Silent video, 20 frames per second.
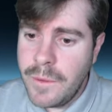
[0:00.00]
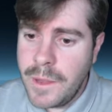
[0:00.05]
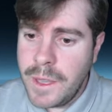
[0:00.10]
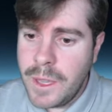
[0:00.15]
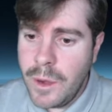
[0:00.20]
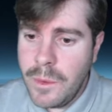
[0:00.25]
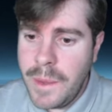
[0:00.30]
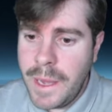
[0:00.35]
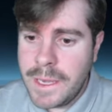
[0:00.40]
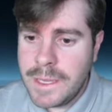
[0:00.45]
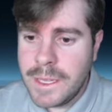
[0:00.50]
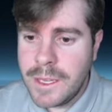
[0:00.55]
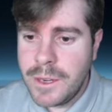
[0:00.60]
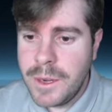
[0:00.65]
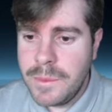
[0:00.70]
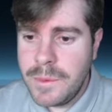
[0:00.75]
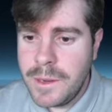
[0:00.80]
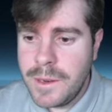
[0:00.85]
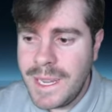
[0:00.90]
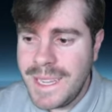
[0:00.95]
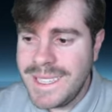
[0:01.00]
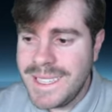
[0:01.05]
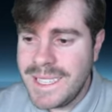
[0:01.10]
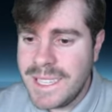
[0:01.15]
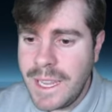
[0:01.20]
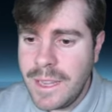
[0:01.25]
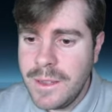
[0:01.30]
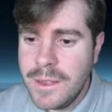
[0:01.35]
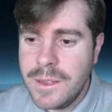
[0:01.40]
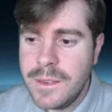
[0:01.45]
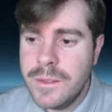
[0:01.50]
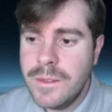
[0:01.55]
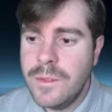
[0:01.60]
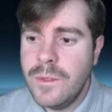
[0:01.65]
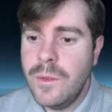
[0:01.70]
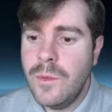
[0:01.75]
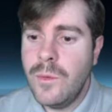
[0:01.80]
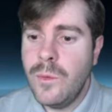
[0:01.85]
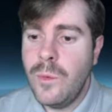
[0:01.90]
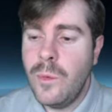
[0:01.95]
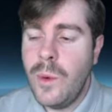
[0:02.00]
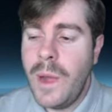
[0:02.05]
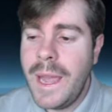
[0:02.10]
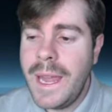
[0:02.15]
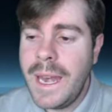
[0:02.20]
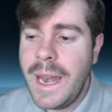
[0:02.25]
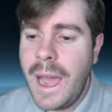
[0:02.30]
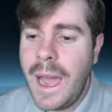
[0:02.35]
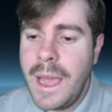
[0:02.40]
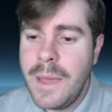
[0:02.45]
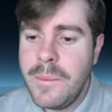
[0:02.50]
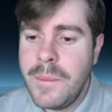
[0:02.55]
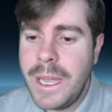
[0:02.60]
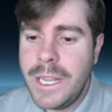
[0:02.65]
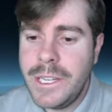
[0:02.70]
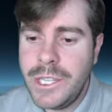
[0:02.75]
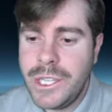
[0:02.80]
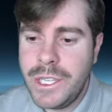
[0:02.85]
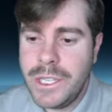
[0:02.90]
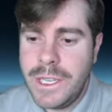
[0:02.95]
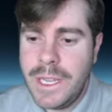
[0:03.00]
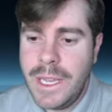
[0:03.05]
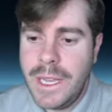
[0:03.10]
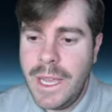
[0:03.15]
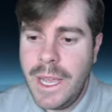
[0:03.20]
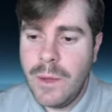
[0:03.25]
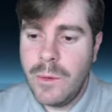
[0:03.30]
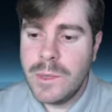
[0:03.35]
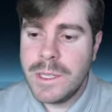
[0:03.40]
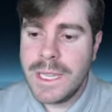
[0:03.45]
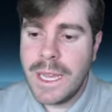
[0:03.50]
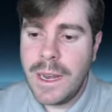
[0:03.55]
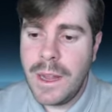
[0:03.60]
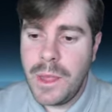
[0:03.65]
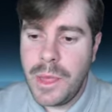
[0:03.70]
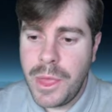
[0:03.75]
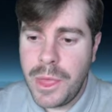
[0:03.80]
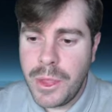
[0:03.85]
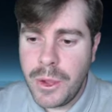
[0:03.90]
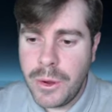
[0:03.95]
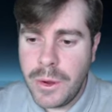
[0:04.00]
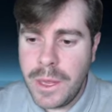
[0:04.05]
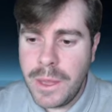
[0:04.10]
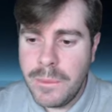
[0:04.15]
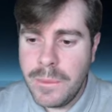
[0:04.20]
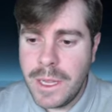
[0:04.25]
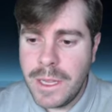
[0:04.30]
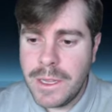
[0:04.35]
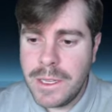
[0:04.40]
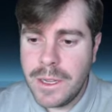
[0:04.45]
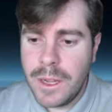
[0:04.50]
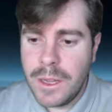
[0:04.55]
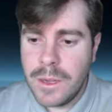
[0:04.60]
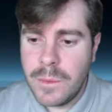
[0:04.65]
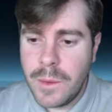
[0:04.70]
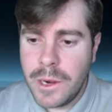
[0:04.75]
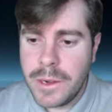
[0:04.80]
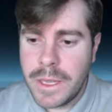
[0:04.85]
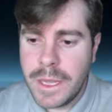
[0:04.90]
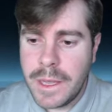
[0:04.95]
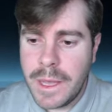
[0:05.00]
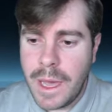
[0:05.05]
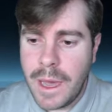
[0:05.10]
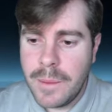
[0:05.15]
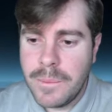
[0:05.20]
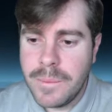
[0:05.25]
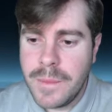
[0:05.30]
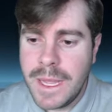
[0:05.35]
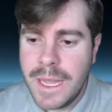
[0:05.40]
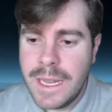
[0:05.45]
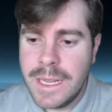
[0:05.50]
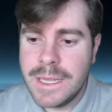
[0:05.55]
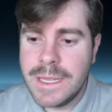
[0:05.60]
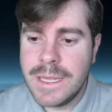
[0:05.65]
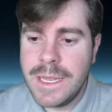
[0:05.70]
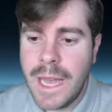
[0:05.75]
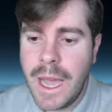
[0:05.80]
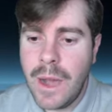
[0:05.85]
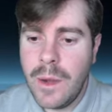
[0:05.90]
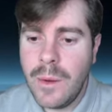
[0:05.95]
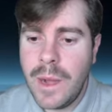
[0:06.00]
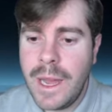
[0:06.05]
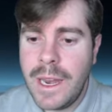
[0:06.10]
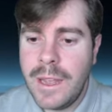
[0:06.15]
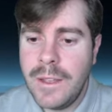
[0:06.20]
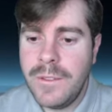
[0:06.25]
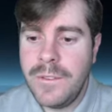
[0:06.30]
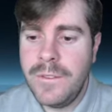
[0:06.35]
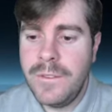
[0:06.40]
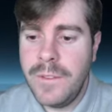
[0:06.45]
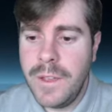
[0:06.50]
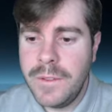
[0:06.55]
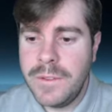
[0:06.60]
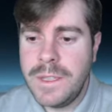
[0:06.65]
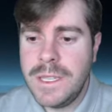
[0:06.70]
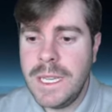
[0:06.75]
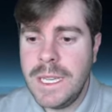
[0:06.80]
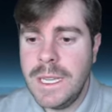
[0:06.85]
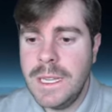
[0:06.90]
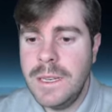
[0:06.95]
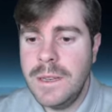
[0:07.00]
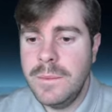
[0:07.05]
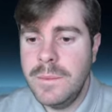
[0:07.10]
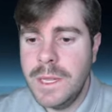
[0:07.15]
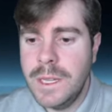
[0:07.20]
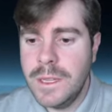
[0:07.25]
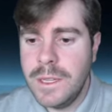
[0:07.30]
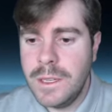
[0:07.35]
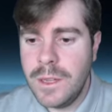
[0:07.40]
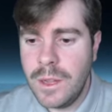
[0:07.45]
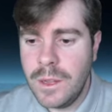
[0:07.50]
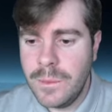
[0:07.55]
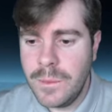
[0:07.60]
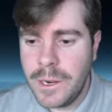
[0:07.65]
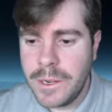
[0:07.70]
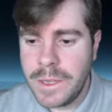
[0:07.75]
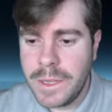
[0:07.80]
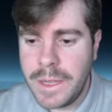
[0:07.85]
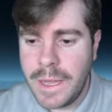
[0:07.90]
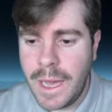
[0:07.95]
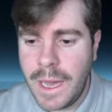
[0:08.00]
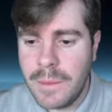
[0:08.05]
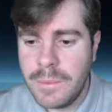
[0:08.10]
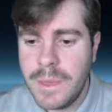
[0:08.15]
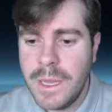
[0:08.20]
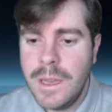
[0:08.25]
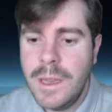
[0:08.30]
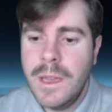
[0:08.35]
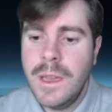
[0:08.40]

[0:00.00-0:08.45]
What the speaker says: we go back to Crypto Knight Sailor, when I mentioned it, it was at a $30 million market cap. It is now at a $15 million market cap.